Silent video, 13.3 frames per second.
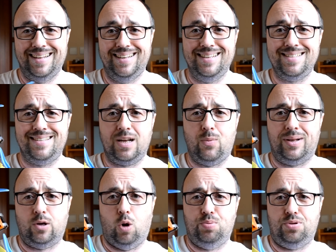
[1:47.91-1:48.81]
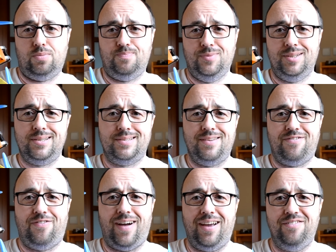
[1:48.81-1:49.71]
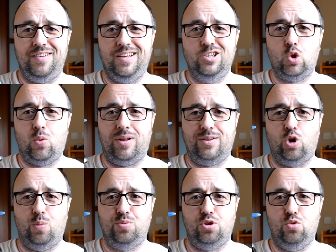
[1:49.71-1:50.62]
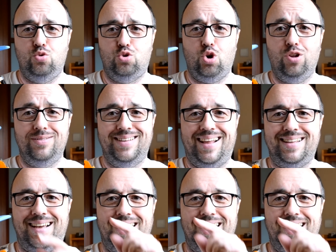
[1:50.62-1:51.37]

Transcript: This is a quadcopter. This is the 5-inch quadcopter drone that